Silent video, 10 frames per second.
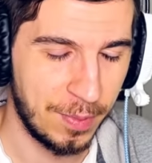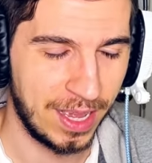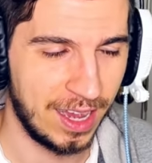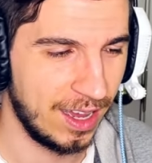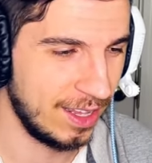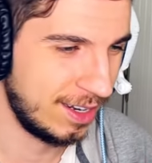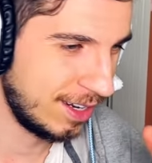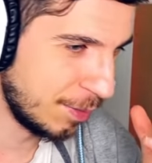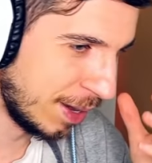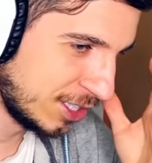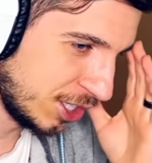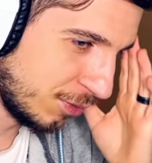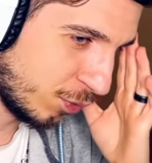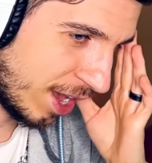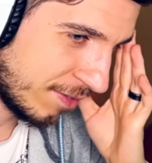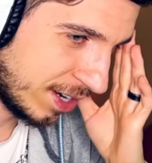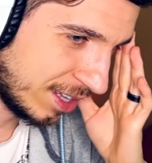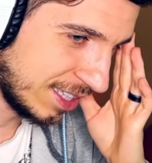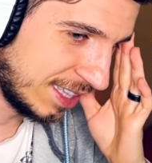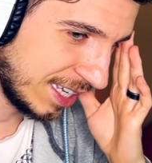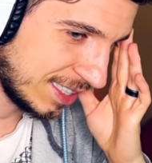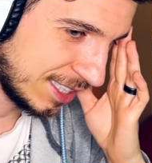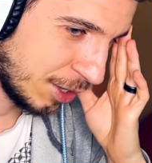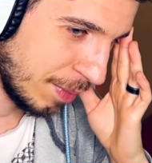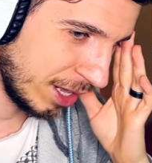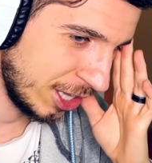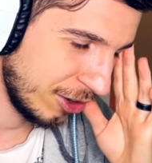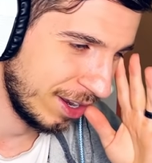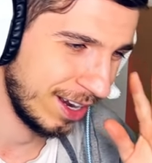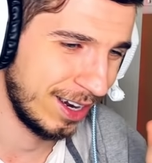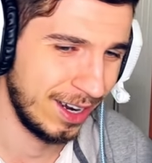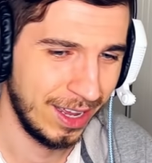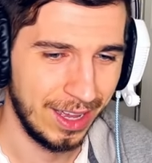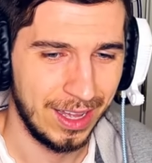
Oh my god, imagine if we have another Dixie D'Amelio here.